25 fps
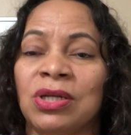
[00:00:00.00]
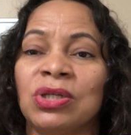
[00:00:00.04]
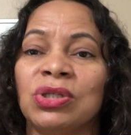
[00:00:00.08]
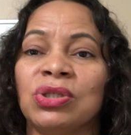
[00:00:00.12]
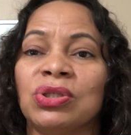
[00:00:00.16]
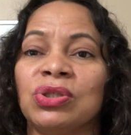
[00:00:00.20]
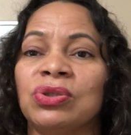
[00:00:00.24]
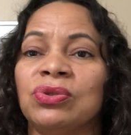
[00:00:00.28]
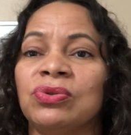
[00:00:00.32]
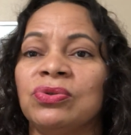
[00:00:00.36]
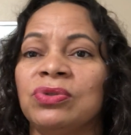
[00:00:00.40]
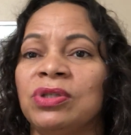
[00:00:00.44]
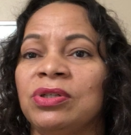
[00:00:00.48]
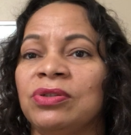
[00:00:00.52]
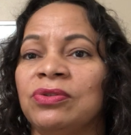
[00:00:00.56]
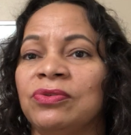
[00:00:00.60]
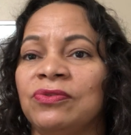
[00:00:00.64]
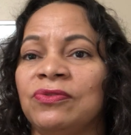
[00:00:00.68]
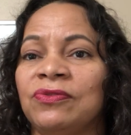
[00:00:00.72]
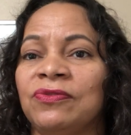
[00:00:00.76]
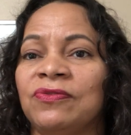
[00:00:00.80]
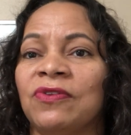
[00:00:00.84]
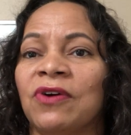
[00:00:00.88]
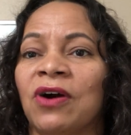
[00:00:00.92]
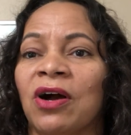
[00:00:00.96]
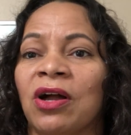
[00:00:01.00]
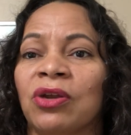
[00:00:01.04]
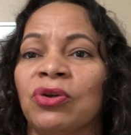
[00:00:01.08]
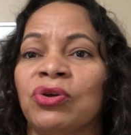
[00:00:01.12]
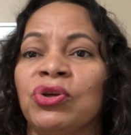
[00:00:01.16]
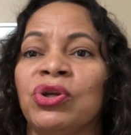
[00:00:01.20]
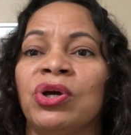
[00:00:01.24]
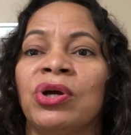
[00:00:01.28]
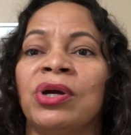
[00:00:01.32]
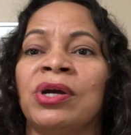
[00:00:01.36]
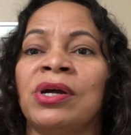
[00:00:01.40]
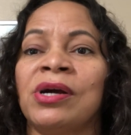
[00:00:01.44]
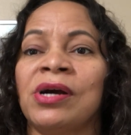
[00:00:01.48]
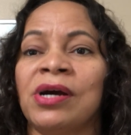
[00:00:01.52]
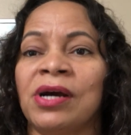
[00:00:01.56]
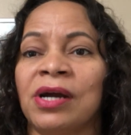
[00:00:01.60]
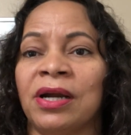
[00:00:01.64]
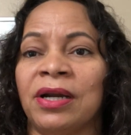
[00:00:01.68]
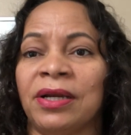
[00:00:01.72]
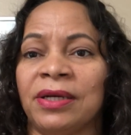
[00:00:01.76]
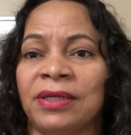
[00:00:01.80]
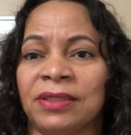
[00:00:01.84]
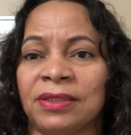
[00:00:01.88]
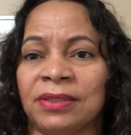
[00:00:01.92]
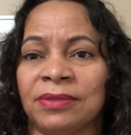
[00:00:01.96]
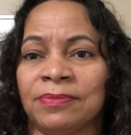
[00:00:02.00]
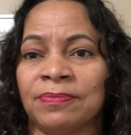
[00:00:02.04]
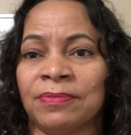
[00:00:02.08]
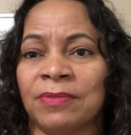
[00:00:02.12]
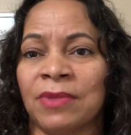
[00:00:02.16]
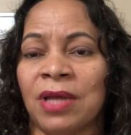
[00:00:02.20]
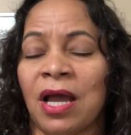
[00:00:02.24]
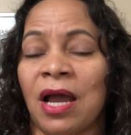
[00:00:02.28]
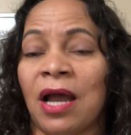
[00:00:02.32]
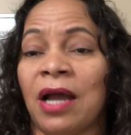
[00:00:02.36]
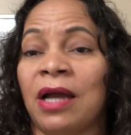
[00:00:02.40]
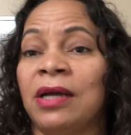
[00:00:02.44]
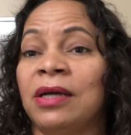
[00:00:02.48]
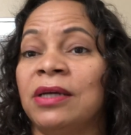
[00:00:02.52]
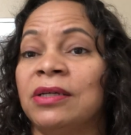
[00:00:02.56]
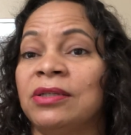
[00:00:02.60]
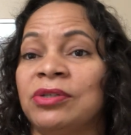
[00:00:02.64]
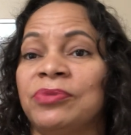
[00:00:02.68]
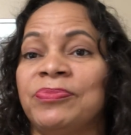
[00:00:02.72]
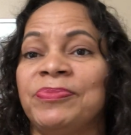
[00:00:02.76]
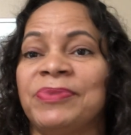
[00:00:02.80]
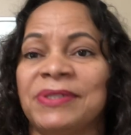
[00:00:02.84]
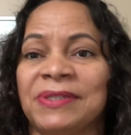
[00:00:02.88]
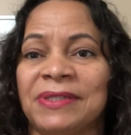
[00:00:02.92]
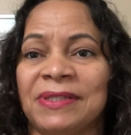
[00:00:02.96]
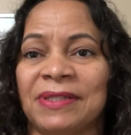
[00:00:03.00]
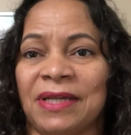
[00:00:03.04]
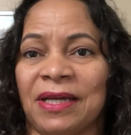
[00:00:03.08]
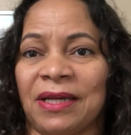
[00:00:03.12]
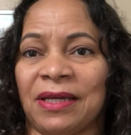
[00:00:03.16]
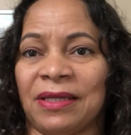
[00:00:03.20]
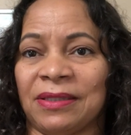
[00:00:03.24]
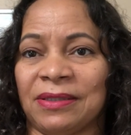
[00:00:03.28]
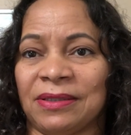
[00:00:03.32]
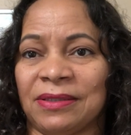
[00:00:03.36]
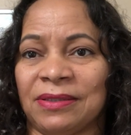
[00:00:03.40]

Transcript: Should you follow your heart? 100%.